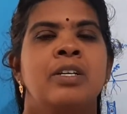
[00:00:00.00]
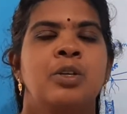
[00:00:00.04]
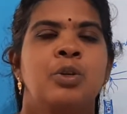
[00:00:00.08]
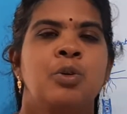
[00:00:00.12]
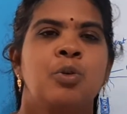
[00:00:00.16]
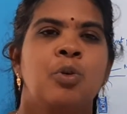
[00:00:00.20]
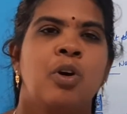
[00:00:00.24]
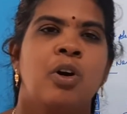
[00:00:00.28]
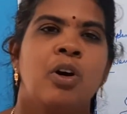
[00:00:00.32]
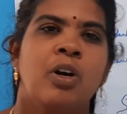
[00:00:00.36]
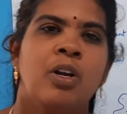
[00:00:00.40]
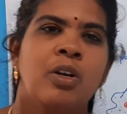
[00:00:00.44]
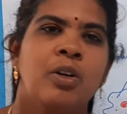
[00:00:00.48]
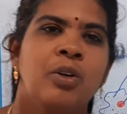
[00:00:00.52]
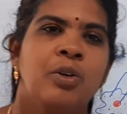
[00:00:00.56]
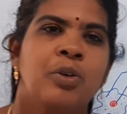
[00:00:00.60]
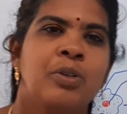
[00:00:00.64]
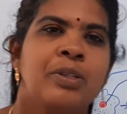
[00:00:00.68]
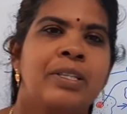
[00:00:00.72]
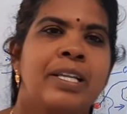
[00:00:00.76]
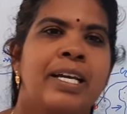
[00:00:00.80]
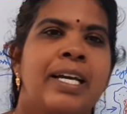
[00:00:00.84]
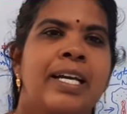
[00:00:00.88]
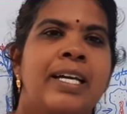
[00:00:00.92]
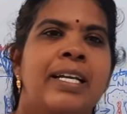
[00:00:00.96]
You all
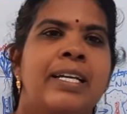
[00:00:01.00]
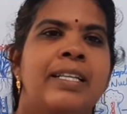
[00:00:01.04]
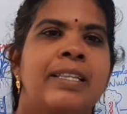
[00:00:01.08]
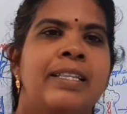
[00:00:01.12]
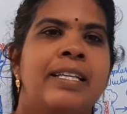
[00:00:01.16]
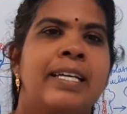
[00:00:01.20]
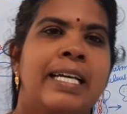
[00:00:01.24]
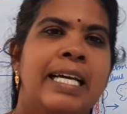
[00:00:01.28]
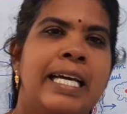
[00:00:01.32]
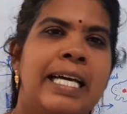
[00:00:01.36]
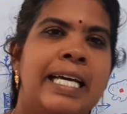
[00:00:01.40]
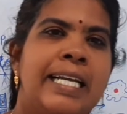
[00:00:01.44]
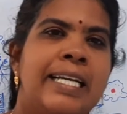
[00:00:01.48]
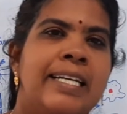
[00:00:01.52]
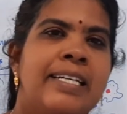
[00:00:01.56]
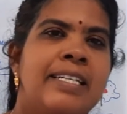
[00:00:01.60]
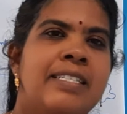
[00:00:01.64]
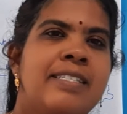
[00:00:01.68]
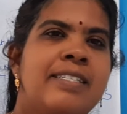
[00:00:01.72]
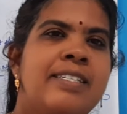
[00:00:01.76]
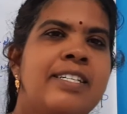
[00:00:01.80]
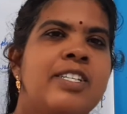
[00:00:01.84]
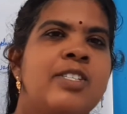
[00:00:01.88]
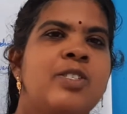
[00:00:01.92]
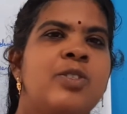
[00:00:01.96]
know that the
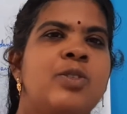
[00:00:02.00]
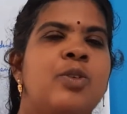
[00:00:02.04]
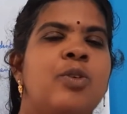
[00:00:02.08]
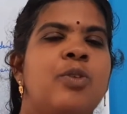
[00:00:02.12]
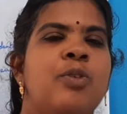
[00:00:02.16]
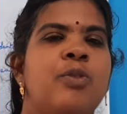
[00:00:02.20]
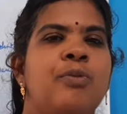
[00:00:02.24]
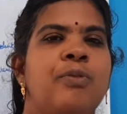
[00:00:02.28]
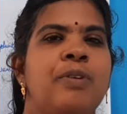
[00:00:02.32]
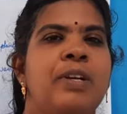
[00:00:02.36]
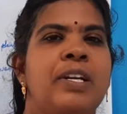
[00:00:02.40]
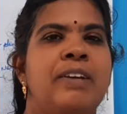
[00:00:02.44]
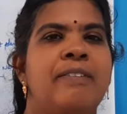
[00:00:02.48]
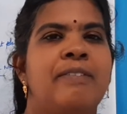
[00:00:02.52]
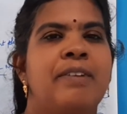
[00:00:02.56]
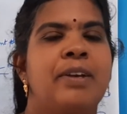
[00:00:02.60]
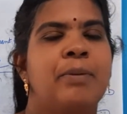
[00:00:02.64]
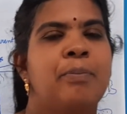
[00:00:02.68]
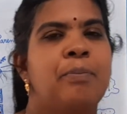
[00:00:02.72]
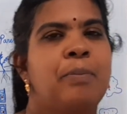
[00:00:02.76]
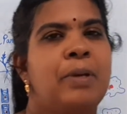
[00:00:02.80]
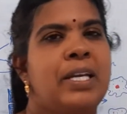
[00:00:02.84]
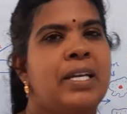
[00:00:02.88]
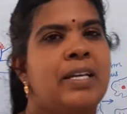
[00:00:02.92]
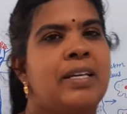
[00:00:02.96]
characteristics of
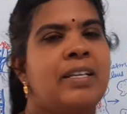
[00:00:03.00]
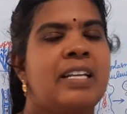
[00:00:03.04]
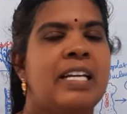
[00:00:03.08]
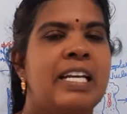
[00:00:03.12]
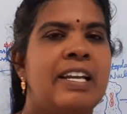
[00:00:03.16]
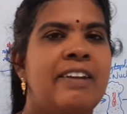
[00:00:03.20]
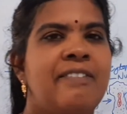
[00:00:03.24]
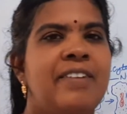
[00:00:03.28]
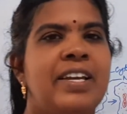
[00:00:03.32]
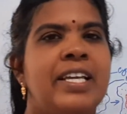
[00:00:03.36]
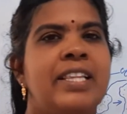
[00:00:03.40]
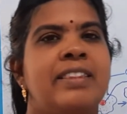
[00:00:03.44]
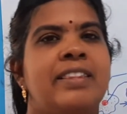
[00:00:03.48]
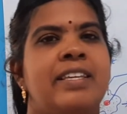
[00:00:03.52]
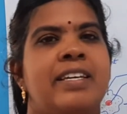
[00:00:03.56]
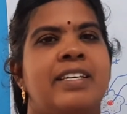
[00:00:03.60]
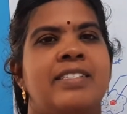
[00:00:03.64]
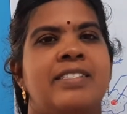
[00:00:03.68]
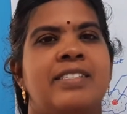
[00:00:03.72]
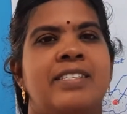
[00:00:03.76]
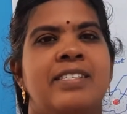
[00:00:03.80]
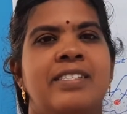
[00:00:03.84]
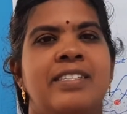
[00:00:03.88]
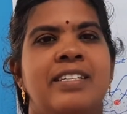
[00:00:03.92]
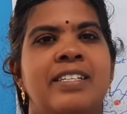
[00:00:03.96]
living
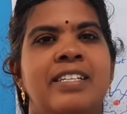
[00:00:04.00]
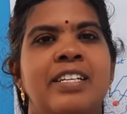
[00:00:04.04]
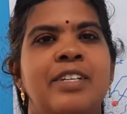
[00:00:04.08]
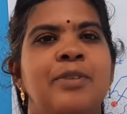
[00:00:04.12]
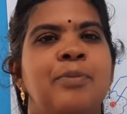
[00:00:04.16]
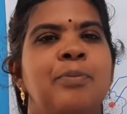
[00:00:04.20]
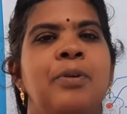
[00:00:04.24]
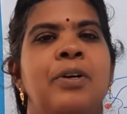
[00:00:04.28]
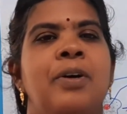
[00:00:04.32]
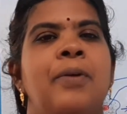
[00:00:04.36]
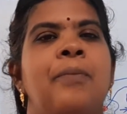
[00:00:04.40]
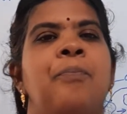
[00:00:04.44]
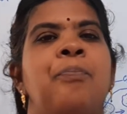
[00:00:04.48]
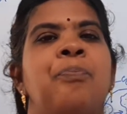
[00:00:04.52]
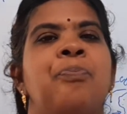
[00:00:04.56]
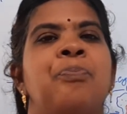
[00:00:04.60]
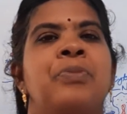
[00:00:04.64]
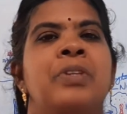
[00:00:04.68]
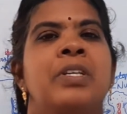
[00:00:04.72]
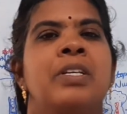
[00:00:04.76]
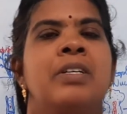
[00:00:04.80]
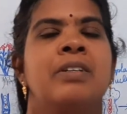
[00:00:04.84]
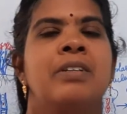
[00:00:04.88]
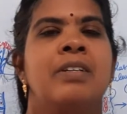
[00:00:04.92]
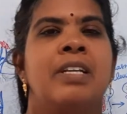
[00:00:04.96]
things, isn't it,
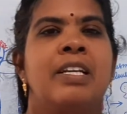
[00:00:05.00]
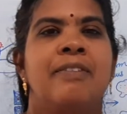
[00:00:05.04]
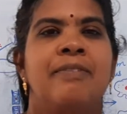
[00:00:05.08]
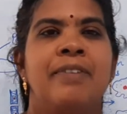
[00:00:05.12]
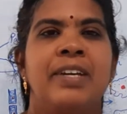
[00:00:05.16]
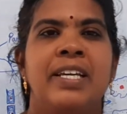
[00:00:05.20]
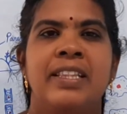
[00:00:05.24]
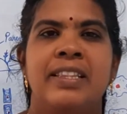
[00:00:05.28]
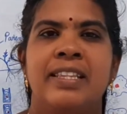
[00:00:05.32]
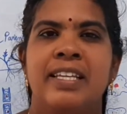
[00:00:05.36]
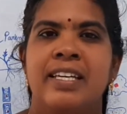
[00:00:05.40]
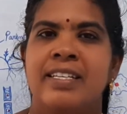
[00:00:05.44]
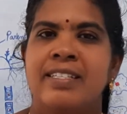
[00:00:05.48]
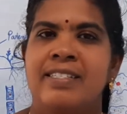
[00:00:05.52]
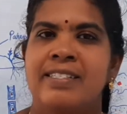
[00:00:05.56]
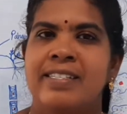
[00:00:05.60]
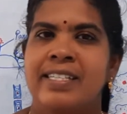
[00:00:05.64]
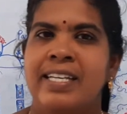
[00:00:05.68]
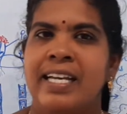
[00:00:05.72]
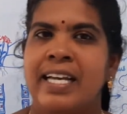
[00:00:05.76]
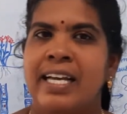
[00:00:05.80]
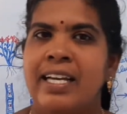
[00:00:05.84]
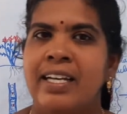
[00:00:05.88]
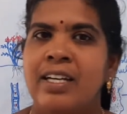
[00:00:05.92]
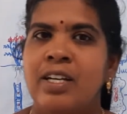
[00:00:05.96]
mom? Living things
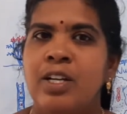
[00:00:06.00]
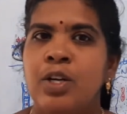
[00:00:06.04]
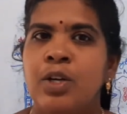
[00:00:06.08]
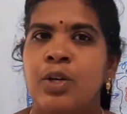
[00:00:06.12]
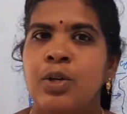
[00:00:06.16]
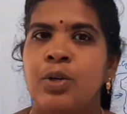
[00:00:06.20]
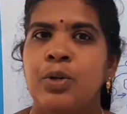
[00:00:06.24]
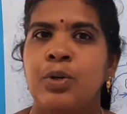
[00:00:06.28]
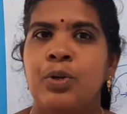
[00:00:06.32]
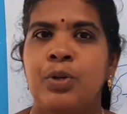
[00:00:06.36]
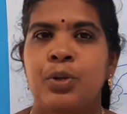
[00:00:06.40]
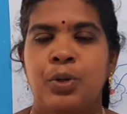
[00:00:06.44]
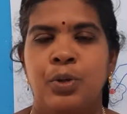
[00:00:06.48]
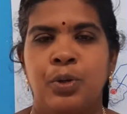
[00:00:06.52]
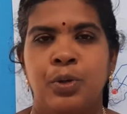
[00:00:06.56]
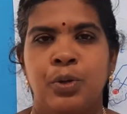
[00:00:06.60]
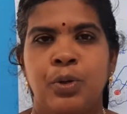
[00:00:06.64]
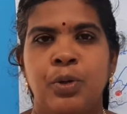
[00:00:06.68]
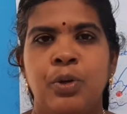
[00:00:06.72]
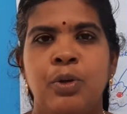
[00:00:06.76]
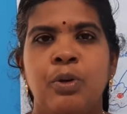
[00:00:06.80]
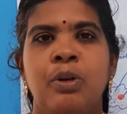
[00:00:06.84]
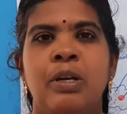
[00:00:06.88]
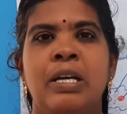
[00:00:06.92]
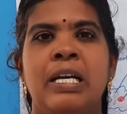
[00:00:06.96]
can
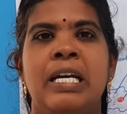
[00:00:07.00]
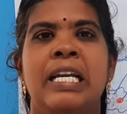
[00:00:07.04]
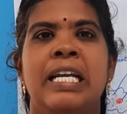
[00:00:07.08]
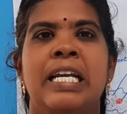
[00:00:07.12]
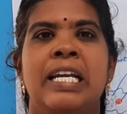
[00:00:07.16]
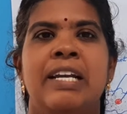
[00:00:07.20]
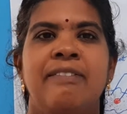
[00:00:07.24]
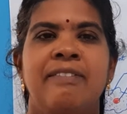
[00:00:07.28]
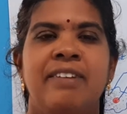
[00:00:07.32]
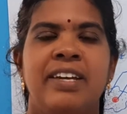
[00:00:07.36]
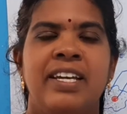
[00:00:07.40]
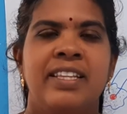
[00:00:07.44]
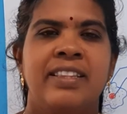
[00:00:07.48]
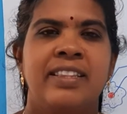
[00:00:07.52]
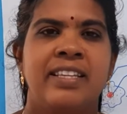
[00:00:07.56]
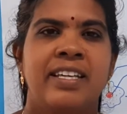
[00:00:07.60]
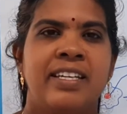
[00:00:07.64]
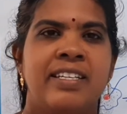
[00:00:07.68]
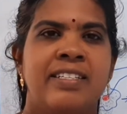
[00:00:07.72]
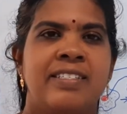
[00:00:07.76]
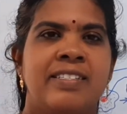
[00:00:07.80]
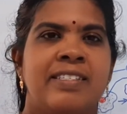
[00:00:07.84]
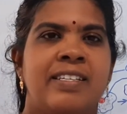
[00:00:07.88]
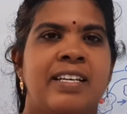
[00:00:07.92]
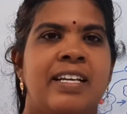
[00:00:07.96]
grow, living
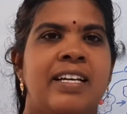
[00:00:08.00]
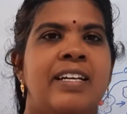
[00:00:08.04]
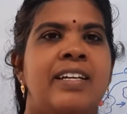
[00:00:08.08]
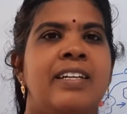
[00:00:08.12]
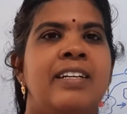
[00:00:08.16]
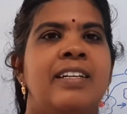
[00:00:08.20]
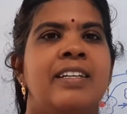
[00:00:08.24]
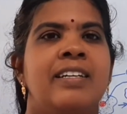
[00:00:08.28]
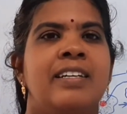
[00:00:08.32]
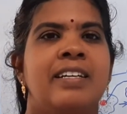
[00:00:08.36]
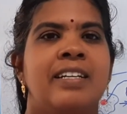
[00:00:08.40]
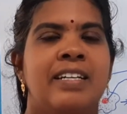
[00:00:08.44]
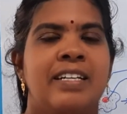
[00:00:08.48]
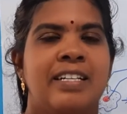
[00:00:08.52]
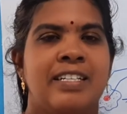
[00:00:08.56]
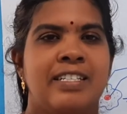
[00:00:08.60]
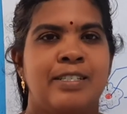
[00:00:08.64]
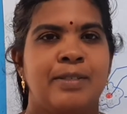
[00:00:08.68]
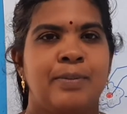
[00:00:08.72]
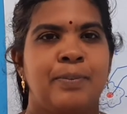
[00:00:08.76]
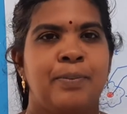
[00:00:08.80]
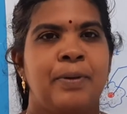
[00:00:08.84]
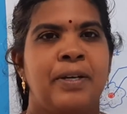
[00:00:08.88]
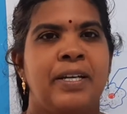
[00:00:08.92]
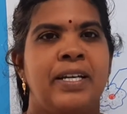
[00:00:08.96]
things can
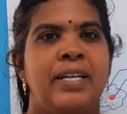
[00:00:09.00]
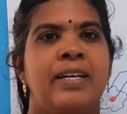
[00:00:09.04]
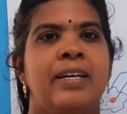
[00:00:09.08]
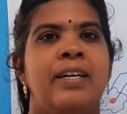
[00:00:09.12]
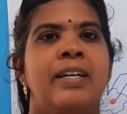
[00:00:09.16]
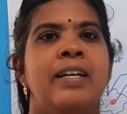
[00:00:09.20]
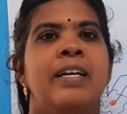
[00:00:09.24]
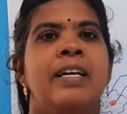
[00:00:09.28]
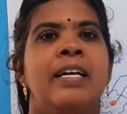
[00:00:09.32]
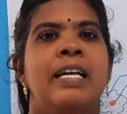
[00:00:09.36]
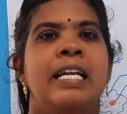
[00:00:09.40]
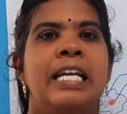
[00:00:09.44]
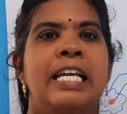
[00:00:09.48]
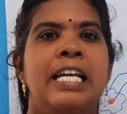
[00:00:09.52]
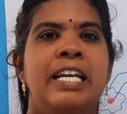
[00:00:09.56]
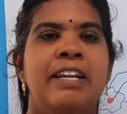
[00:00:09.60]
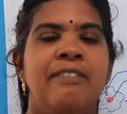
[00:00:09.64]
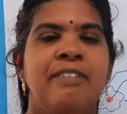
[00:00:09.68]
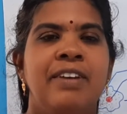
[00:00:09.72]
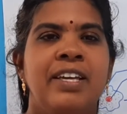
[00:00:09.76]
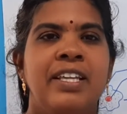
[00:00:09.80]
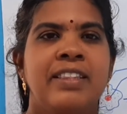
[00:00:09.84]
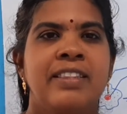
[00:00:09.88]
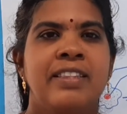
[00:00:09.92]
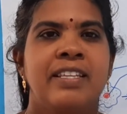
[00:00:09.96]
respire,
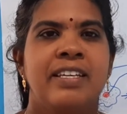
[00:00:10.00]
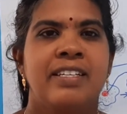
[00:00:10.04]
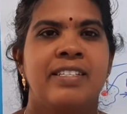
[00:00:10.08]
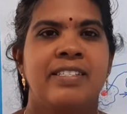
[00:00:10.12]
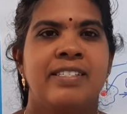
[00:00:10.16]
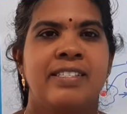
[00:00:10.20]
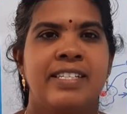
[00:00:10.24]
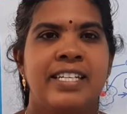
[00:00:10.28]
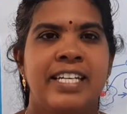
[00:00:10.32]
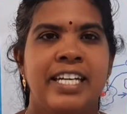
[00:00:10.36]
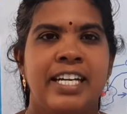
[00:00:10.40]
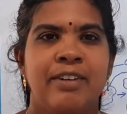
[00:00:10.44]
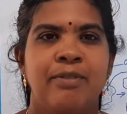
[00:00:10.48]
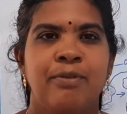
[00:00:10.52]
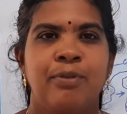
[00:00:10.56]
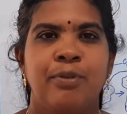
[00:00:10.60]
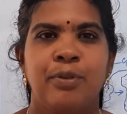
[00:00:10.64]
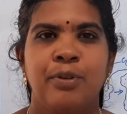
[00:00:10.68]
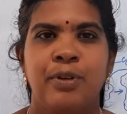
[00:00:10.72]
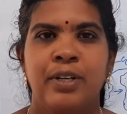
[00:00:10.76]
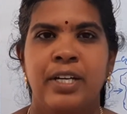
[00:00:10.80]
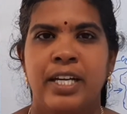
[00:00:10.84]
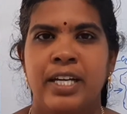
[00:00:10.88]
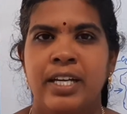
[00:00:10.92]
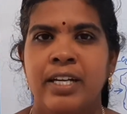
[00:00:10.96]
living things need
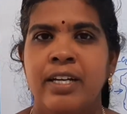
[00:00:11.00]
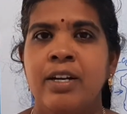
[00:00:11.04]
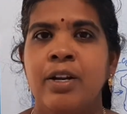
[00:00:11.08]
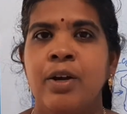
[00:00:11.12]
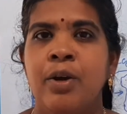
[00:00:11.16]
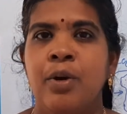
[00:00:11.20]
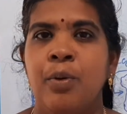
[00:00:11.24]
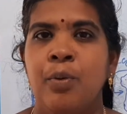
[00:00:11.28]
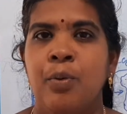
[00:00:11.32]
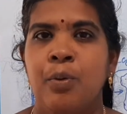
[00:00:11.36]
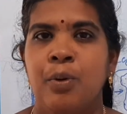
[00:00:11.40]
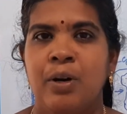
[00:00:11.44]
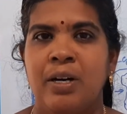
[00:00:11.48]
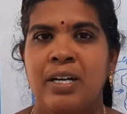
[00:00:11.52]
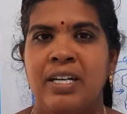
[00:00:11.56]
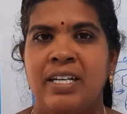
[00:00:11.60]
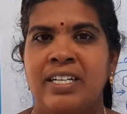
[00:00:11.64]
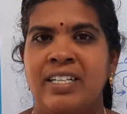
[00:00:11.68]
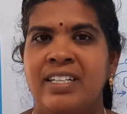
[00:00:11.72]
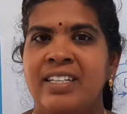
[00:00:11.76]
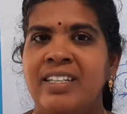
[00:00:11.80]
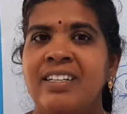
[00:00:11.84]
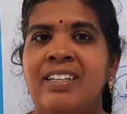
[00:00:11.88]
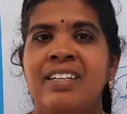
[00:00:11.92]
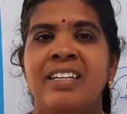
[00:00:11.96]
food and
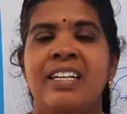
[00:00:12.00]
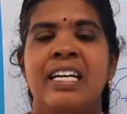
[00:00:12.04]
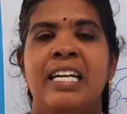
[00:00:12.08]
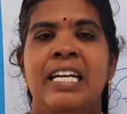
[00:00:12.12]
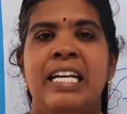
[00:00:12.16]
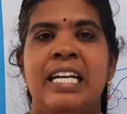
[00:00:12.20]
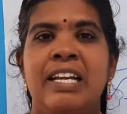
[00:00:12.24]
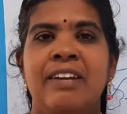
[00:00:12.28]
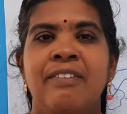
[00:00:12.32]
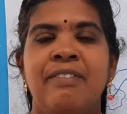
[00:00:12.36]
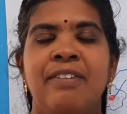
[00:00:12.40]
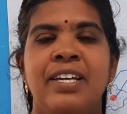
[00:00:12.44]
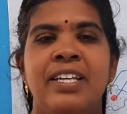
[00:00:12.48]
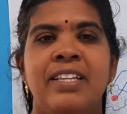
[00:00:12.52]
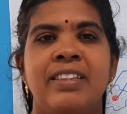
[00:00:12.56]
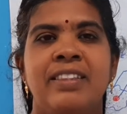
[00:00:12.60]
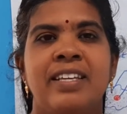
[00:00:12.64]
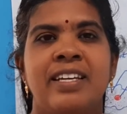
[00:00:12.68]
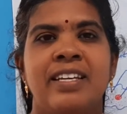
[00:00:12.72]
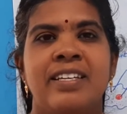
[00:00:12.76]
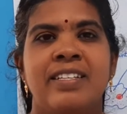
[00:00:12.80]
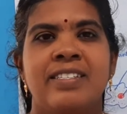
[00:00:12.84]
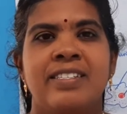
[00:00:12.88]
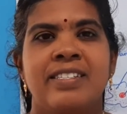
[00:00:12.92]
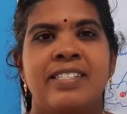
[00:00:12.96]
water, living
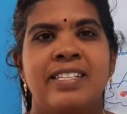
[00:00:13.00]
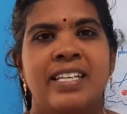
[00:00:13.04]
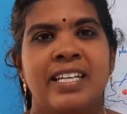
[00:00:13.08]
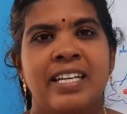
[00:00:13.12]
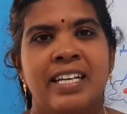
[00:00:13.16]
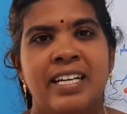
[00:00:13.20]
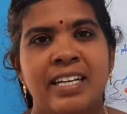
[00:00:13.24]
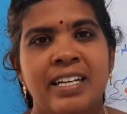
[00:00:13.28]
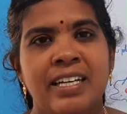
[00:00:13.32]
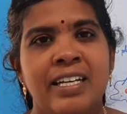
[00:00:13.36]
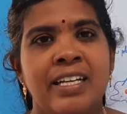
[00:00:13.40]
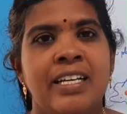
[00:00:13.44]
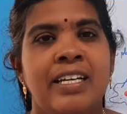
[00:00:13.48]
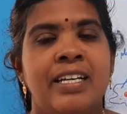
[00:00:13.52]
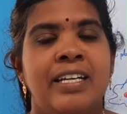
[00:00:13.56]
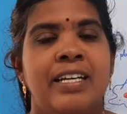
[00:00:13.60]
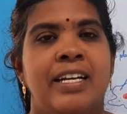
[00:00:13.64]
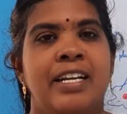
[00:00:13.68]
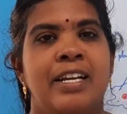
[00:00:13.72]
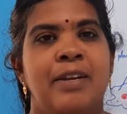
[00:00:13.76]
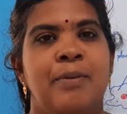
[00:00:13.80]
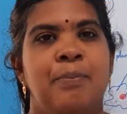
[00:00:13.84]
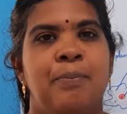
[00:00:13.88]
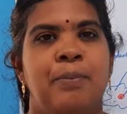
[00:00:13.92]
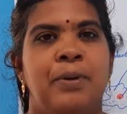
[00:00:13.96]
things can
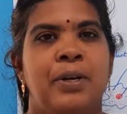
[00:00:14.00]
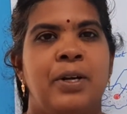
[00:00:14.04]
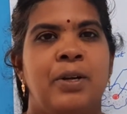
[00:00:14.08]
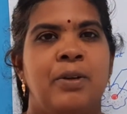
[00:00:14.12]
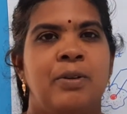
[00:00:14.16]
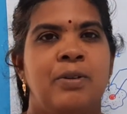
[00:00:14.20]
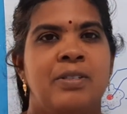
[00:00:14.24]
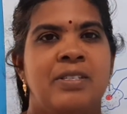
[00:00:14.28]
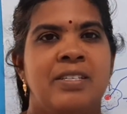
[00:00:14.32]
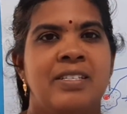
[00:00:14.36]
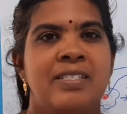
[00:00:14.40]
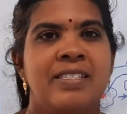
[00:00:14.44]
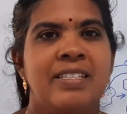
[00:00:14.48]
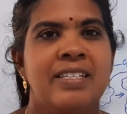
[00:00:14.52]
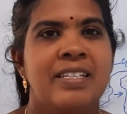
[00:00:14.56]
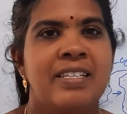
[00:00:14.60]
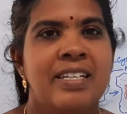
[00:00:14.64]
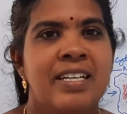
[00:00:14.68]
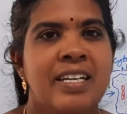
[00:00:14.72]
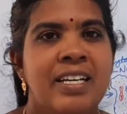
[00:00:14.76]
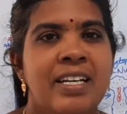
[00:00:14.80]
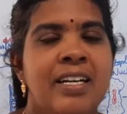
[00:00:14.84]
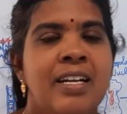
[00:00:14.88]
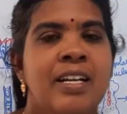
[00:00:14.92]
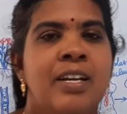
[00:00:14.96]
reproduce,
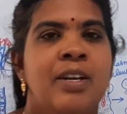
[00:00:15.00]
isn't it?